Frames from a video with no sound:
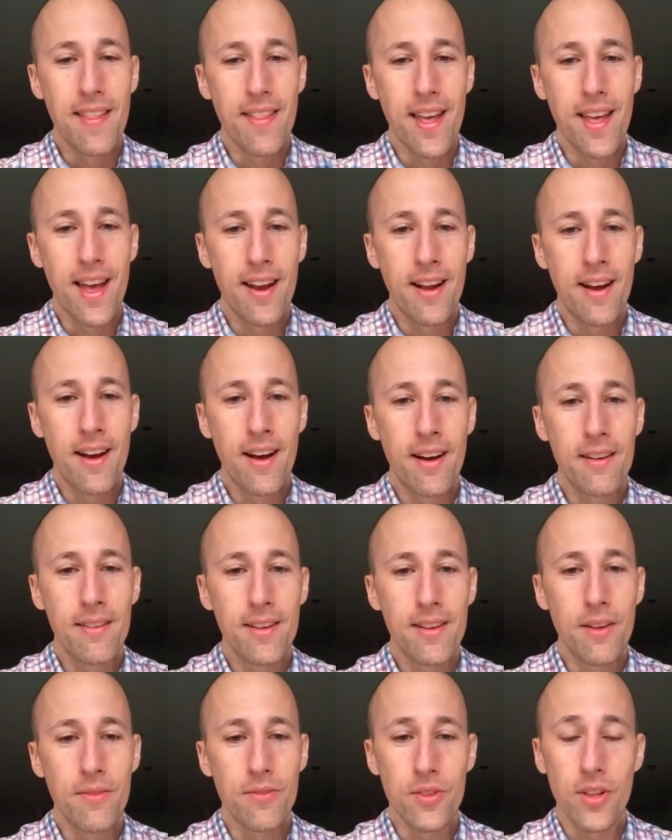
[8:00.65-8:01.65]
then
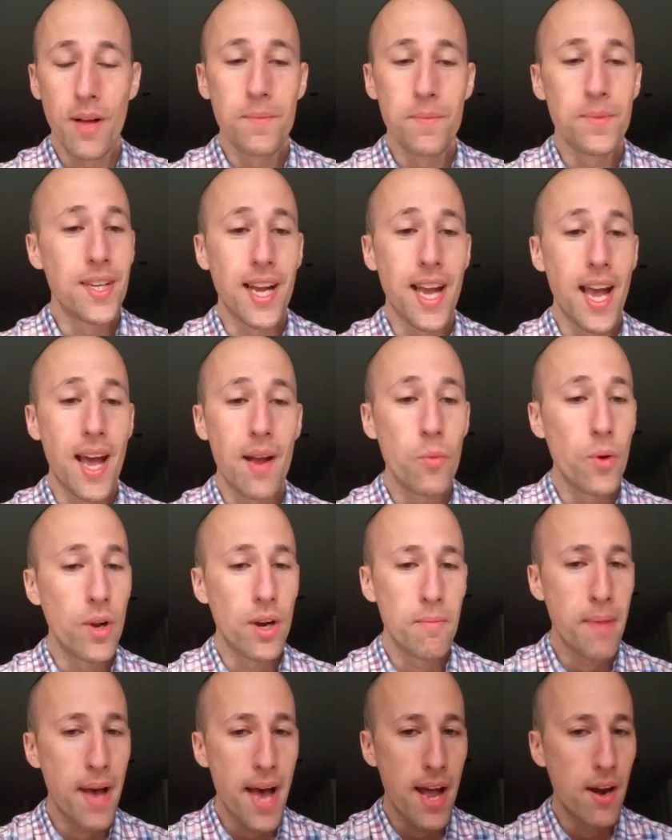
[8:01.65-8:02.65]
if Clemson can win a
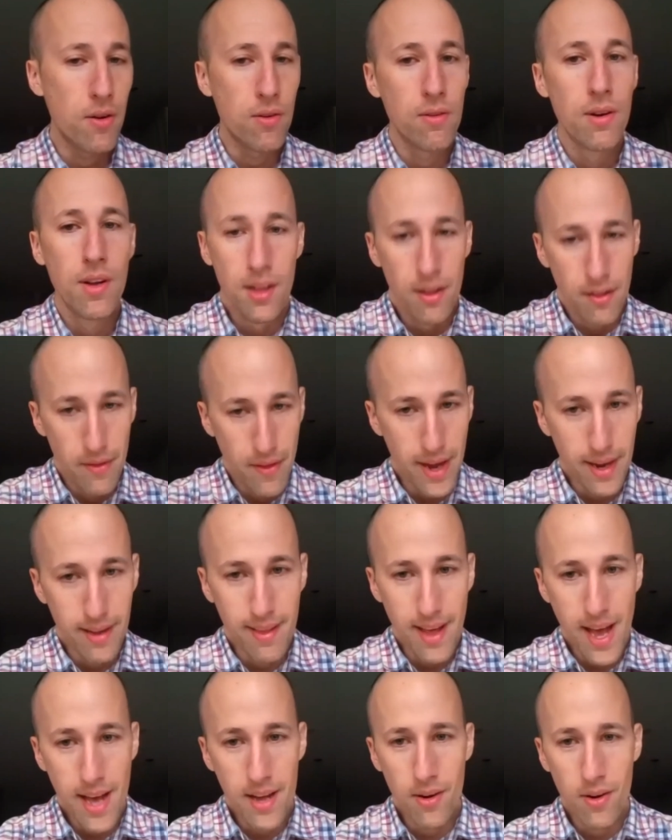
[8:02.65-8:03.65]
battle like
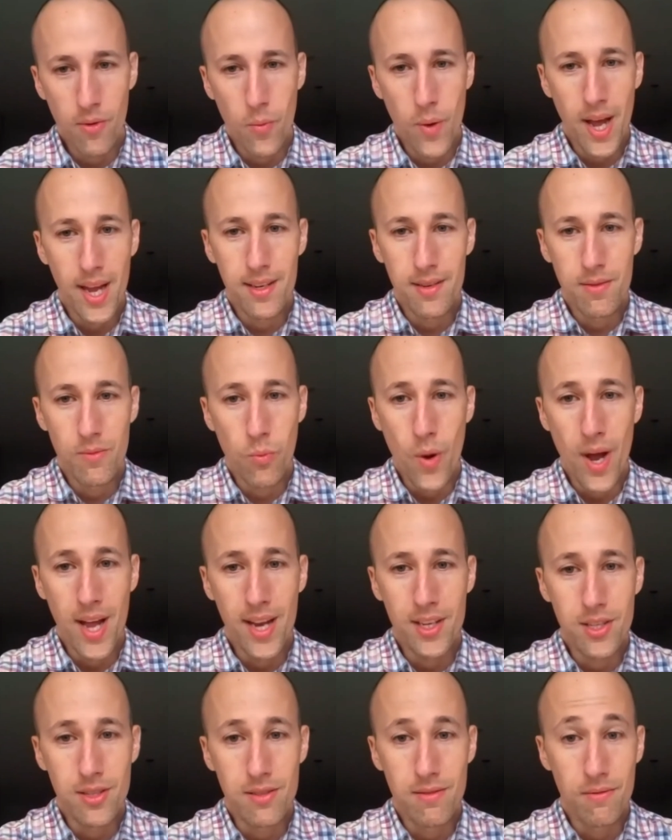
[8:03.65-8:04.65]
that on a
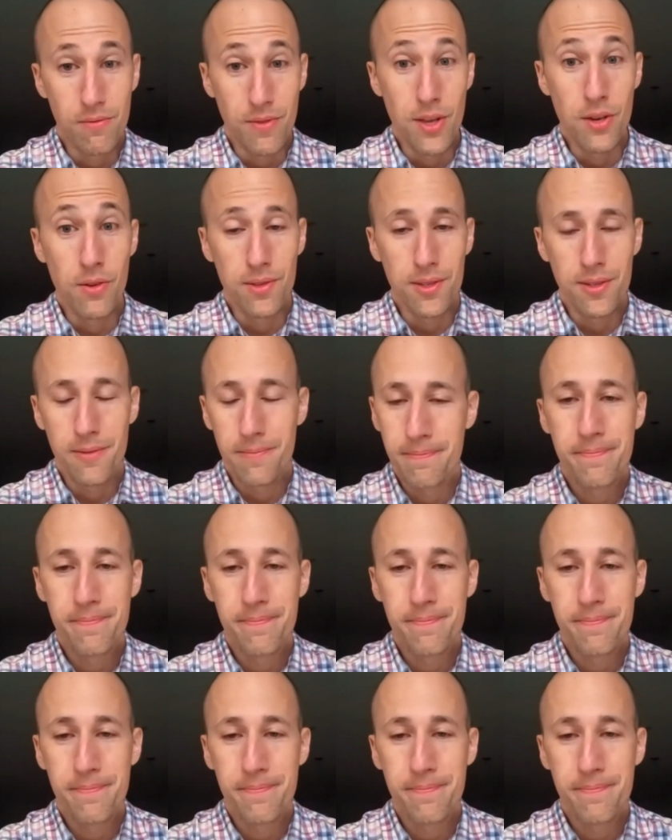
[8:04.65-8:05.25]
wet field.